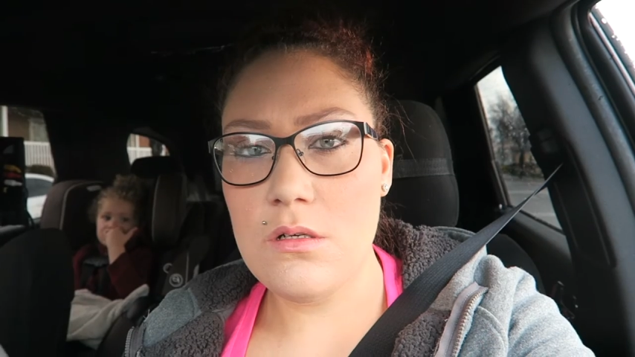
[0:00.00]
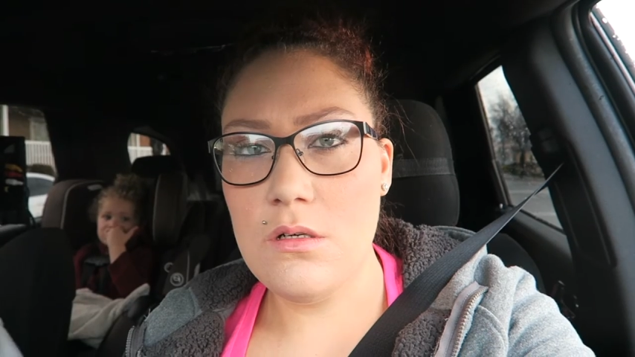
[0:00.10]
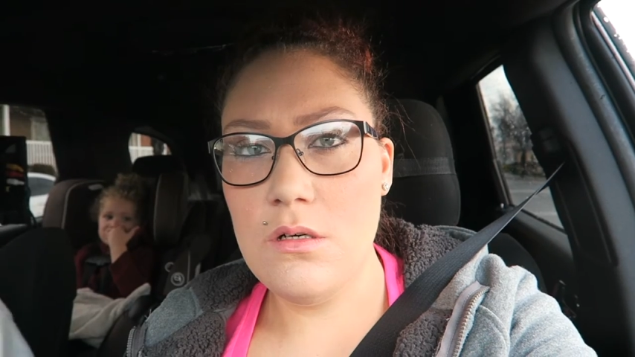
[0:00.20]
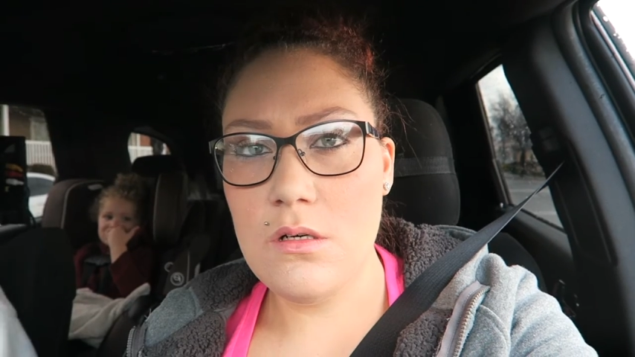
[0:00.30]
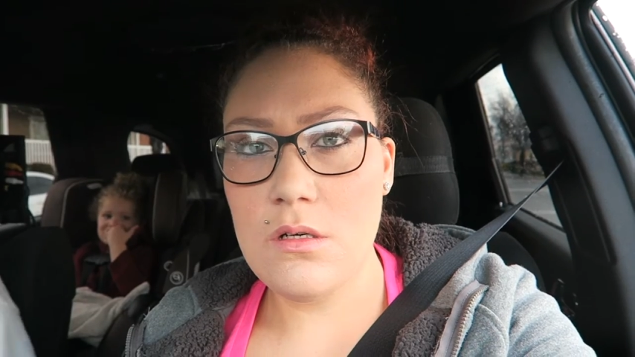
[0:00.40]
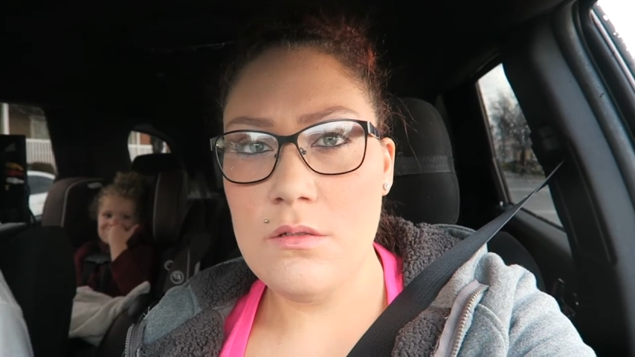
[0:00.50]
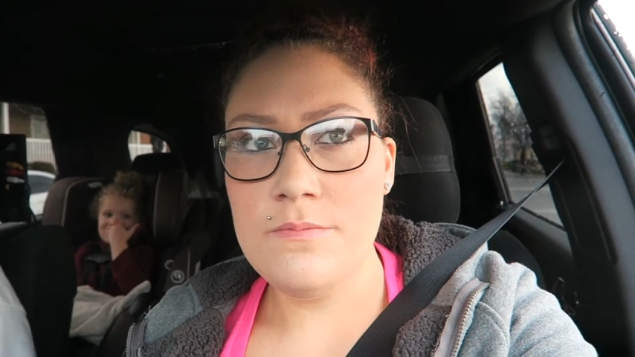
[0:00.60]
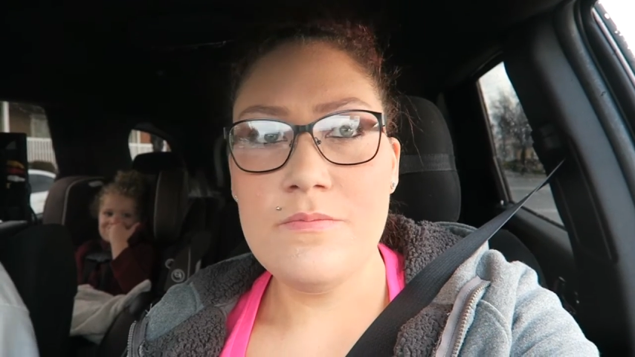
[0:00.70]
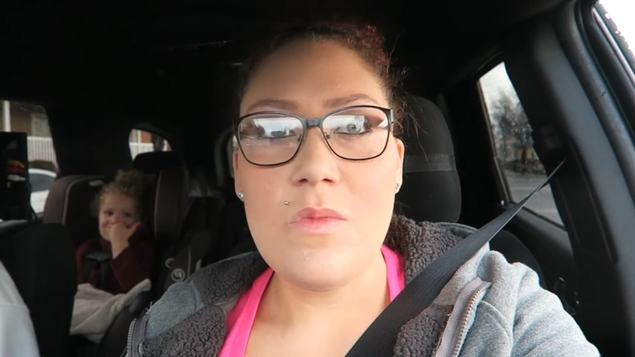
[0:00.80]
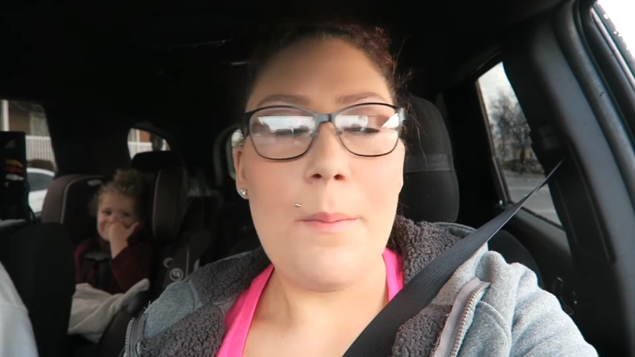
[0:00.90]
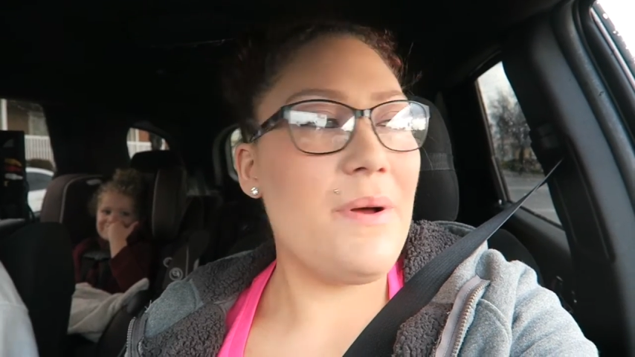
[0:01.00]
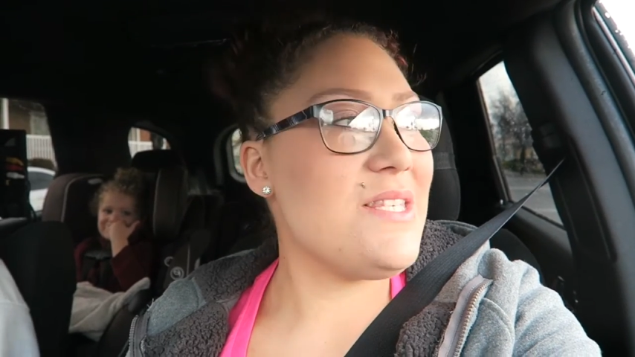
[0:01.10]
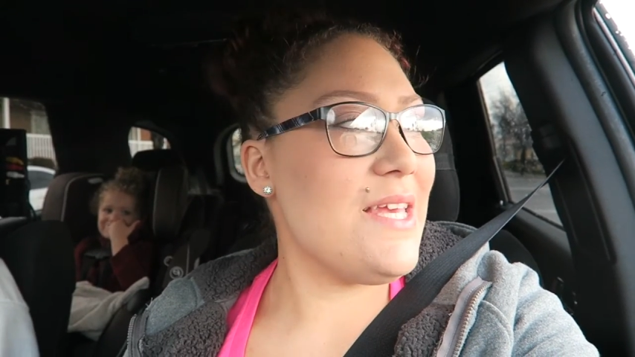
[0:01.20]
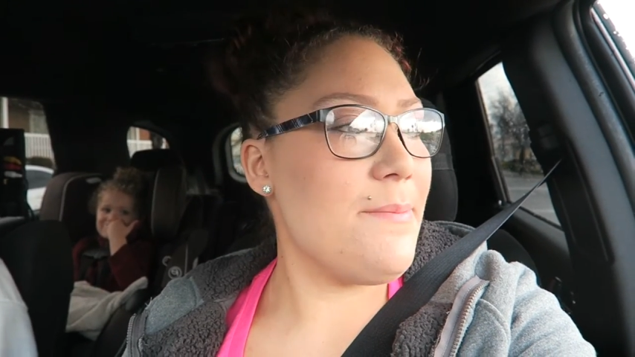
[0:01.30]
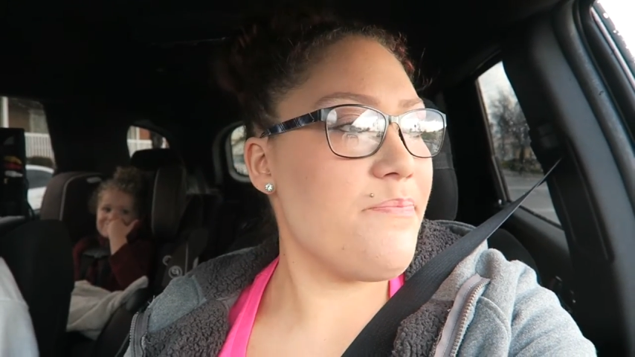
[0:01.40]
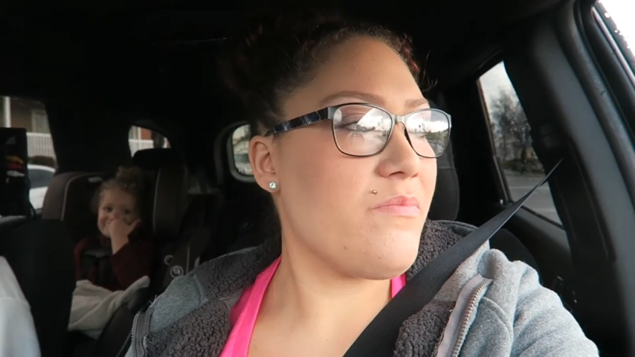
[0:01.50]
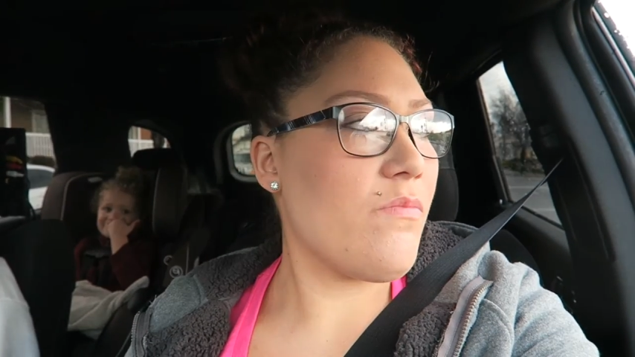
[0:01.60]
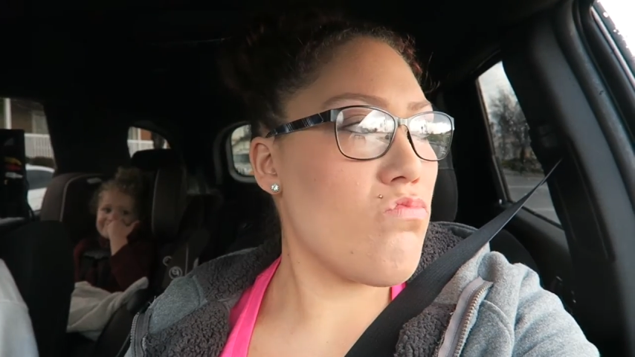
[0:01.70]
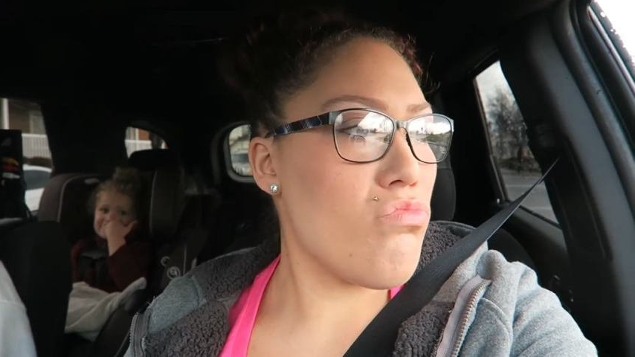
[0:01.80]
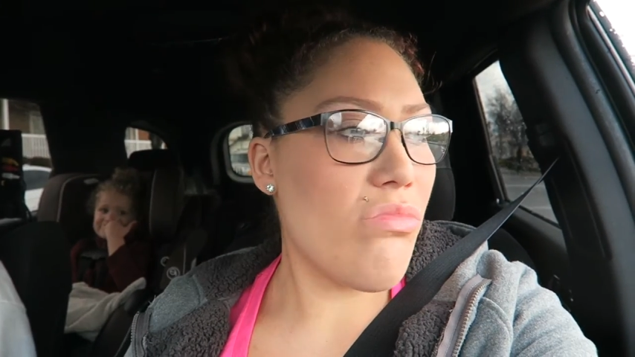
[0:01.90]
Speaker 1: right there. But see,
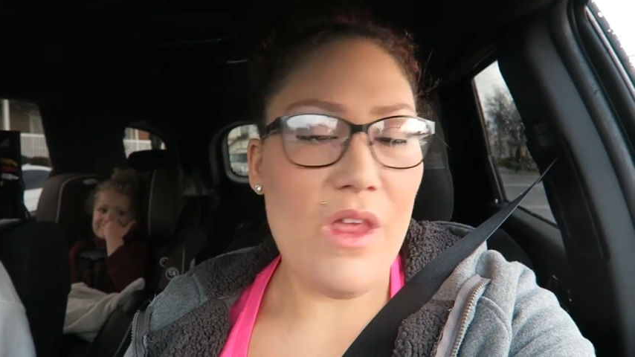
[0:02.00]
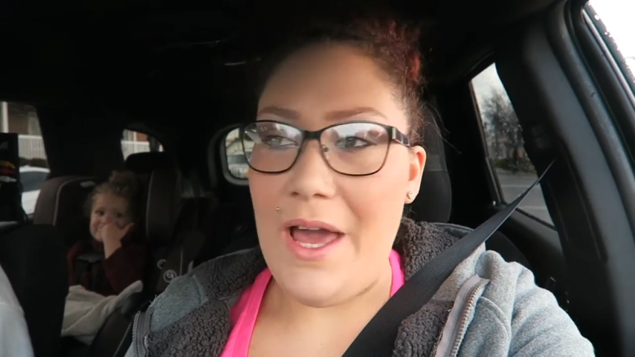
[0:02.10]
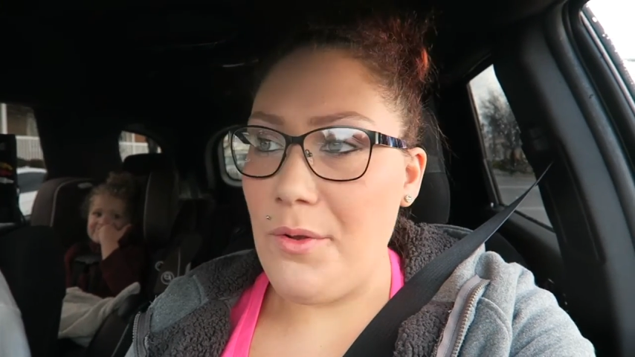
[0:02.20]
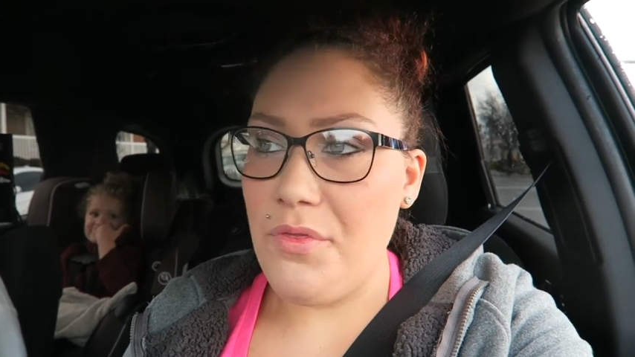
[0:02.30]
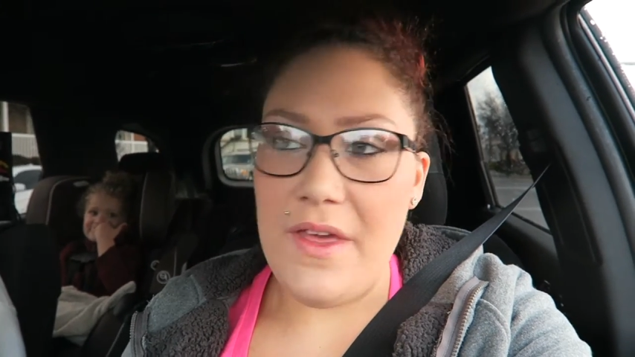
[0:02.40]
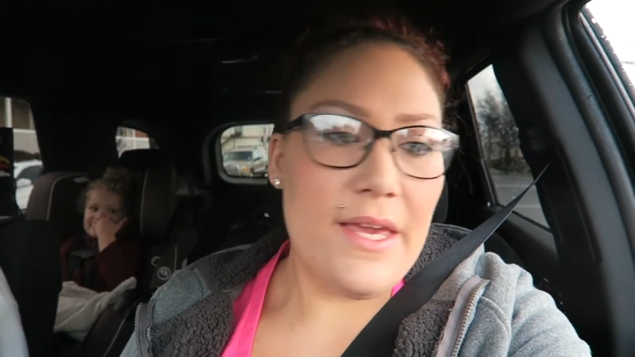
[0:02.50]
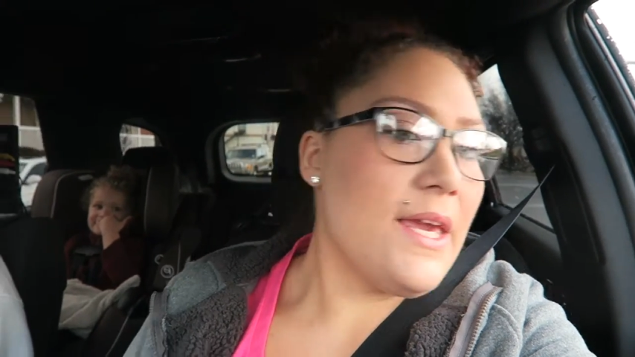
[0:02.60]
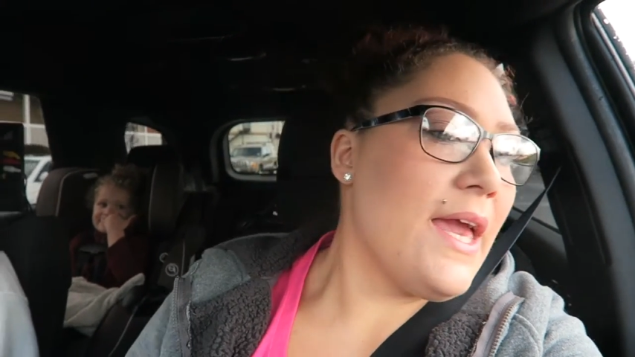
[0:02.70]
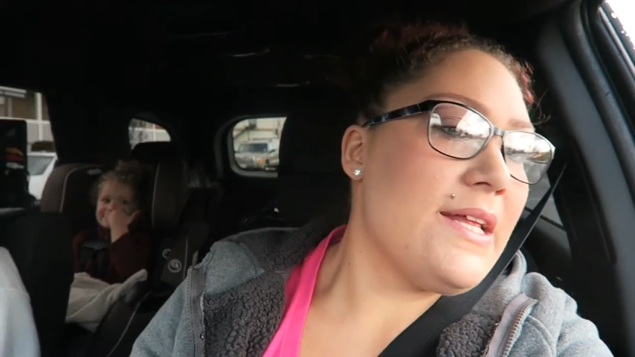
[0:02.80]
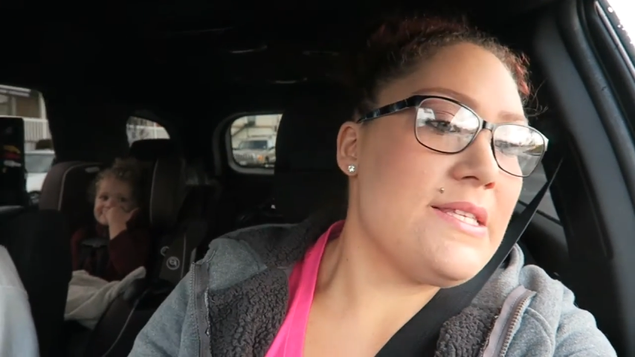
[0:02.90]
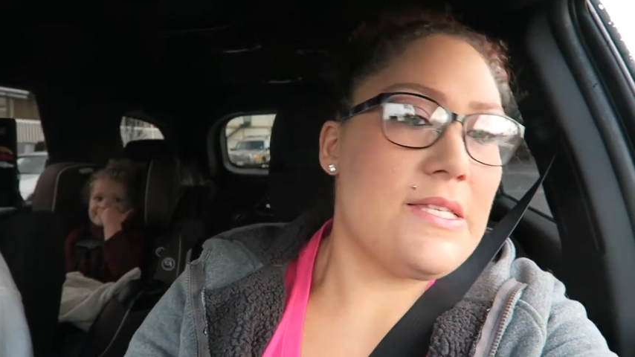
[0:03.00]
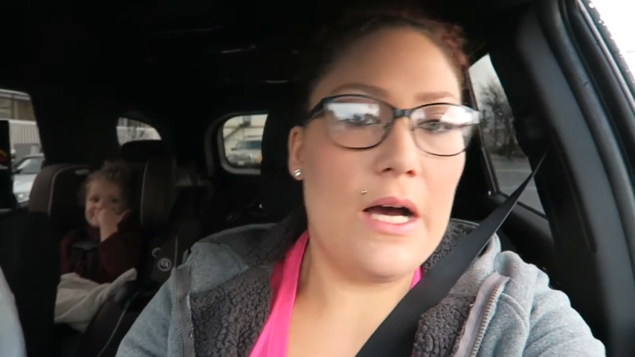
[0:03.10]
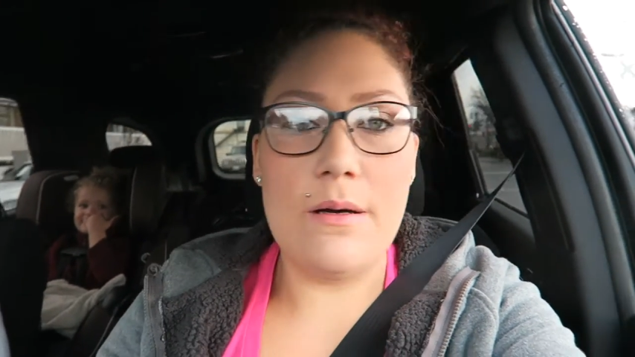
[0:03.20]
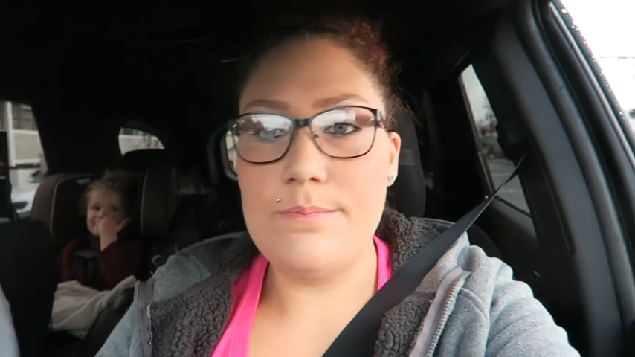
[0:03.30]
I don't think it's